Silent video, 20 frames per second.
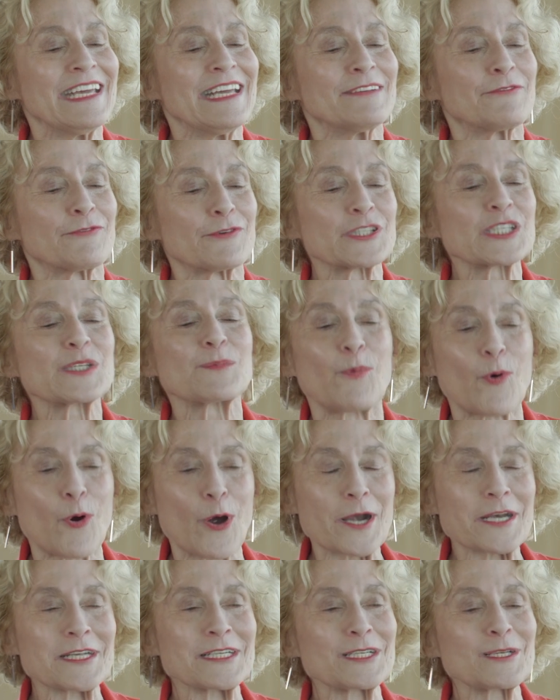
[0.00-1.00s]
for
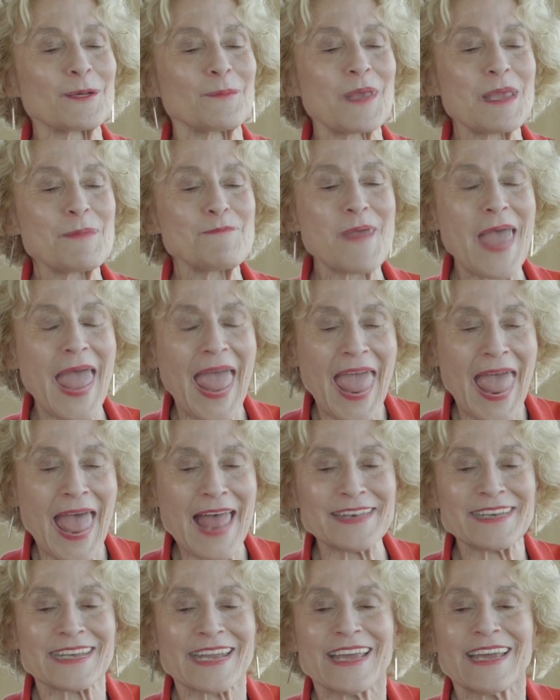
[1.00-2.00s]
sport should be
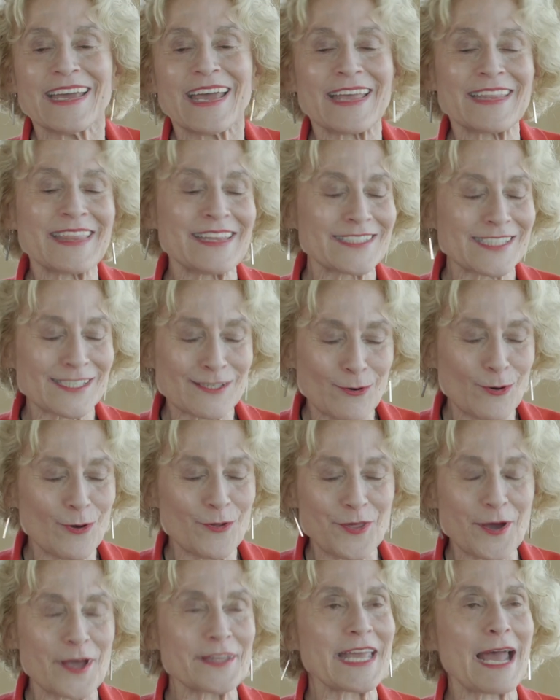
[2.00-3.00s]
banned, and the school
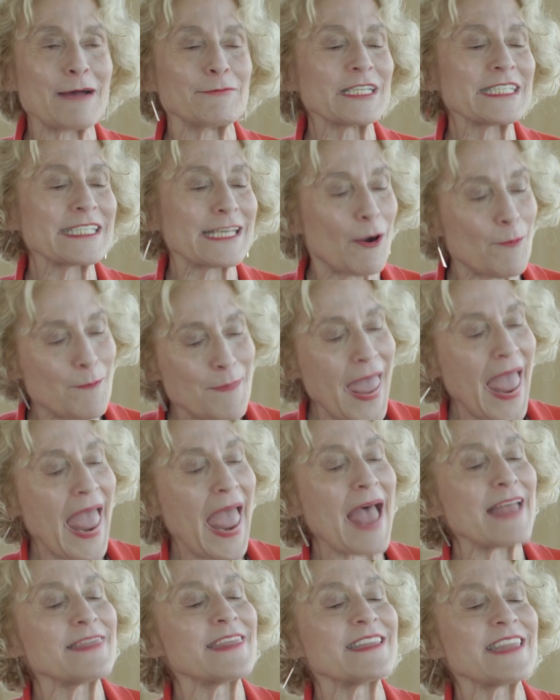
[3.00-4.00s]
thought that was so
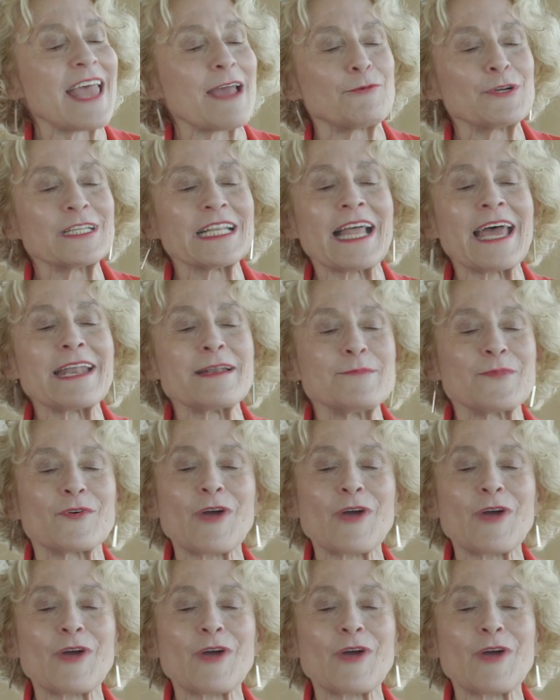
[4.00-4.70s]
bad that they wouldn't let him